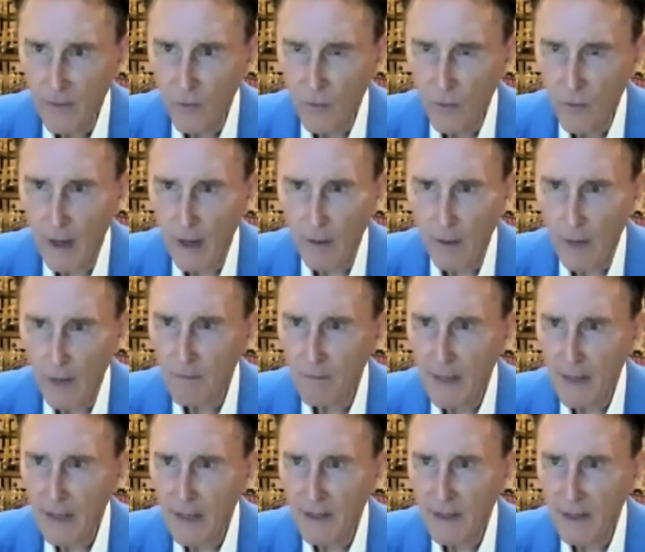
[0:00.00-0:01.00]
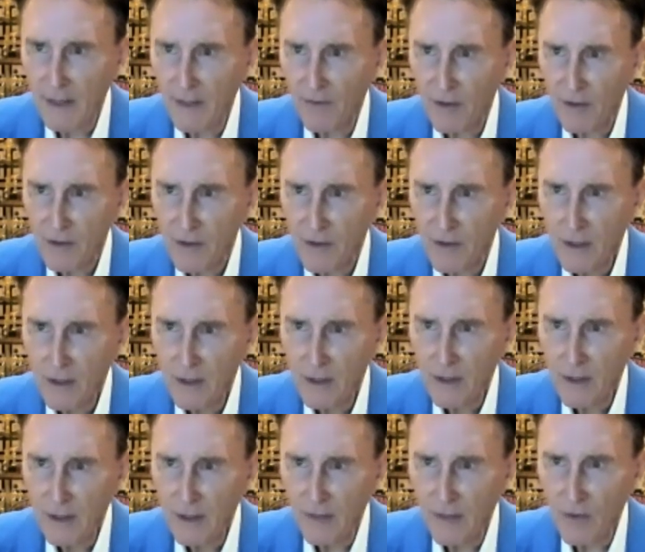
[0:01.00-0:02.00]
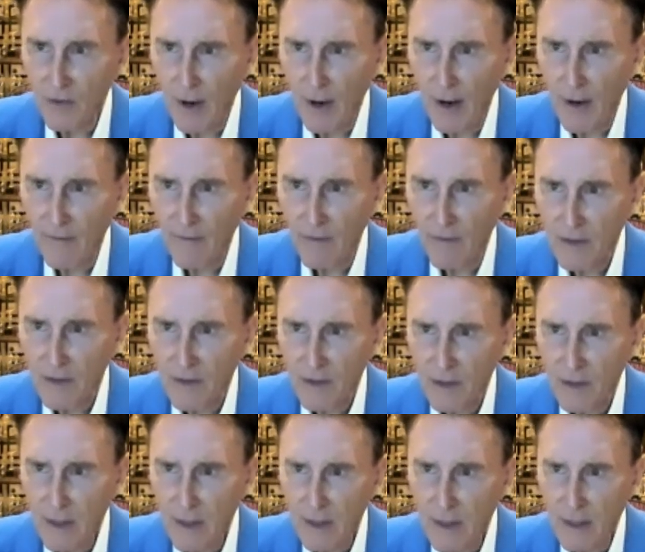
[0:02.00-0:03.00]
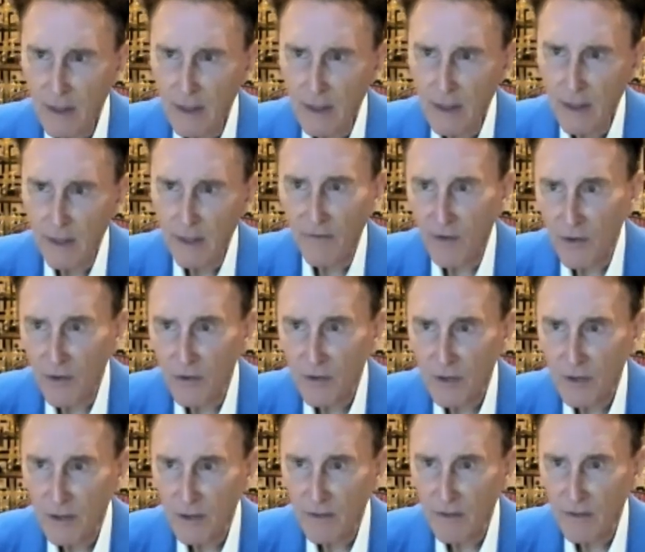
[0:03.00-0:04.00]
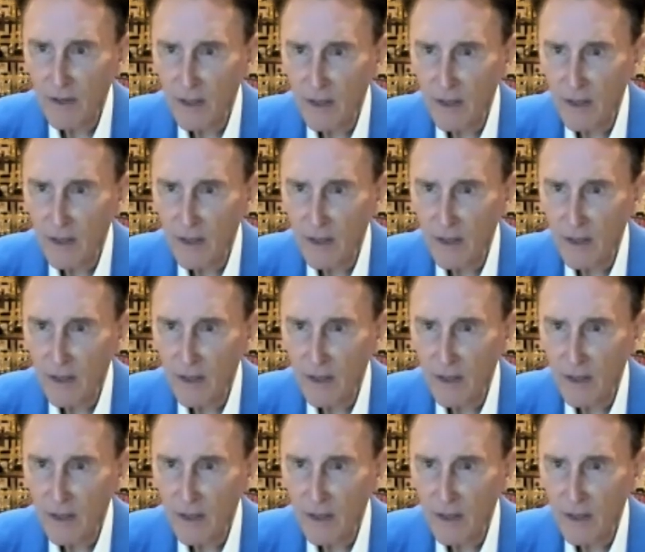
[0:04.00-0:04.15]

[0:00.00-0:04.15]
will help make a difference if you have this diffusive